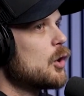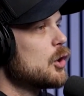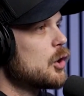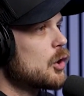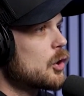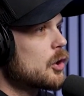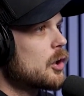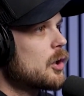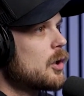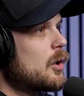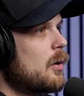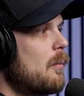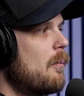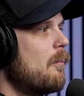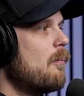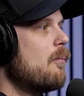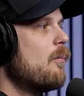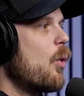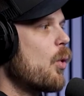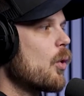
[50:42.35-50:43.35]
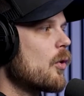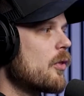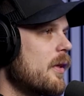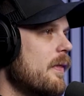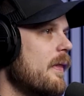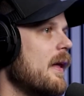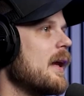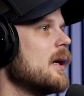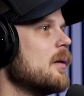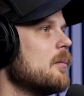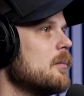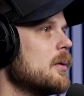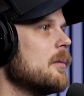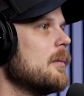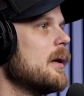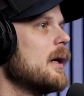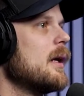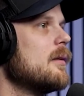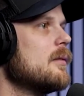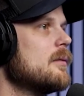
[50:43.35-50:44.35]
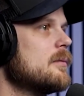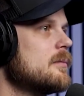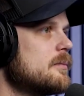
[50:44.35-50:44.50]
learn more than they implement.